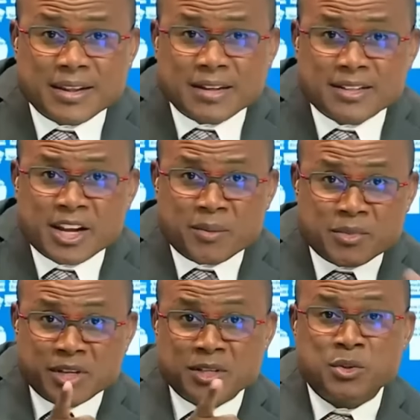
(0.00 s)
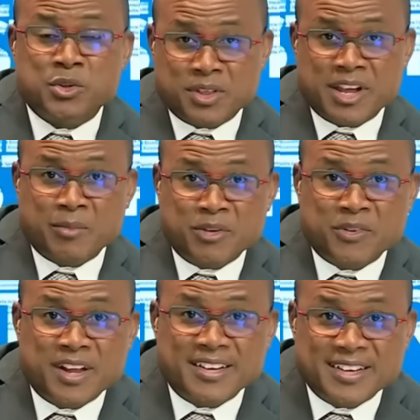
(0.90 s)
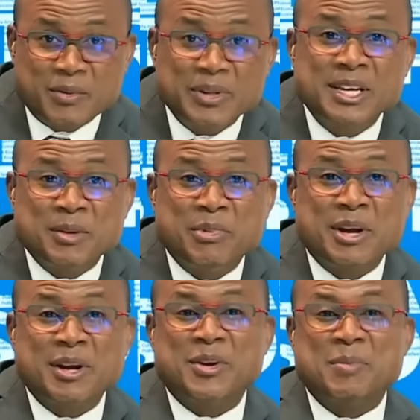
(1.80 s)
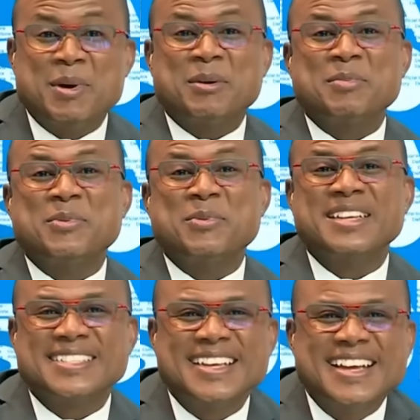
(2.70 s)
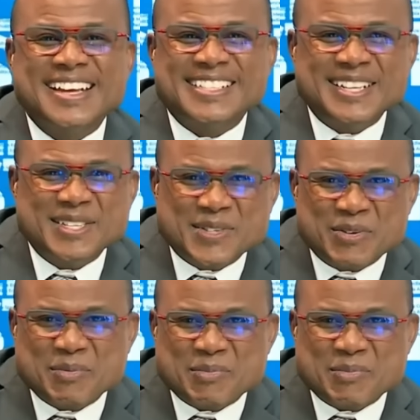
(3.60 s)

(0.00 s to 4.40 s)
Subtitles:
Kids, you should thank me for that. We take the break and come back with more. This is Lead Story Prime.